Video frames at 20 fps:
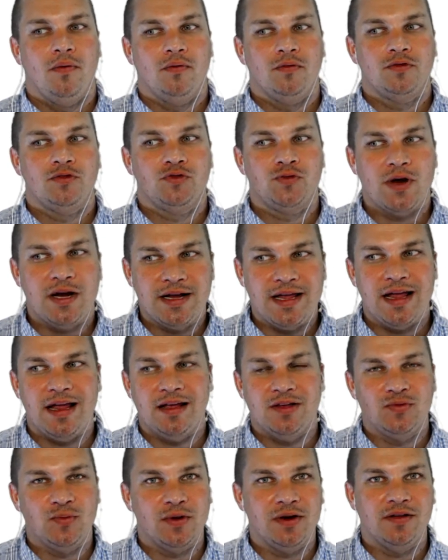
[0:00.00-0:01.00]
Trucking
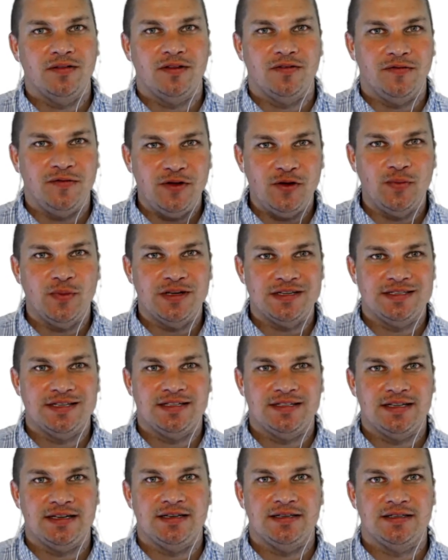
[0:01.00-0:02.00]
is one of the few
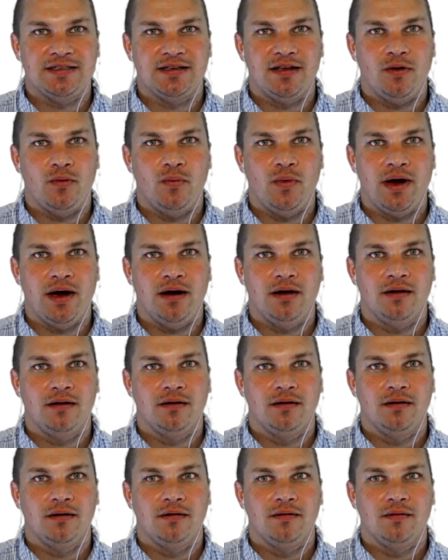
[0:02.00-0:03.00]
businesses where
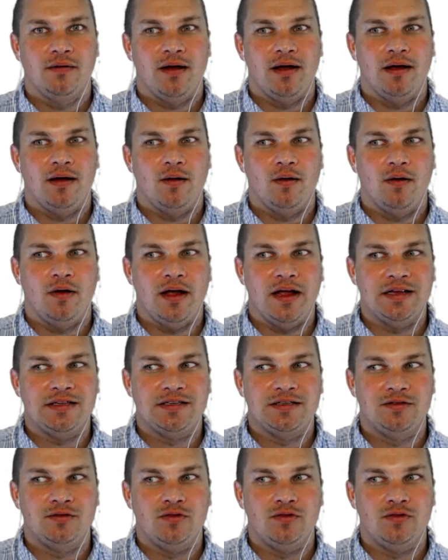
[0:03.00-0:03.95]
it's